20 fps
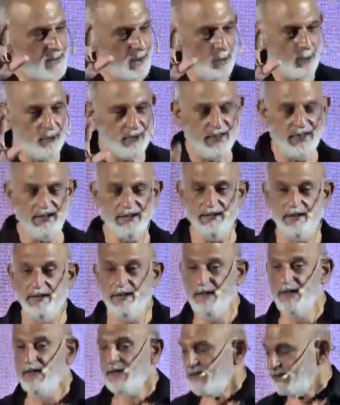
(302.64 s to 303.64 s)
okay?
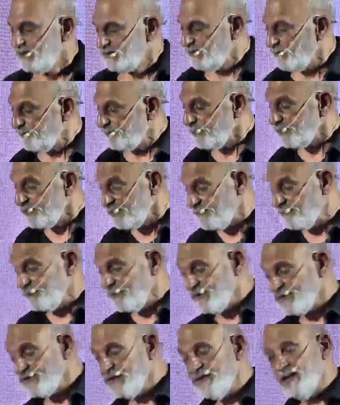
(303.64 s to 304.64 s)
So for the
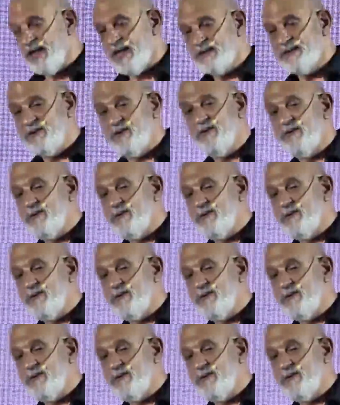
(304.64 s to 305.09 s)
first industrial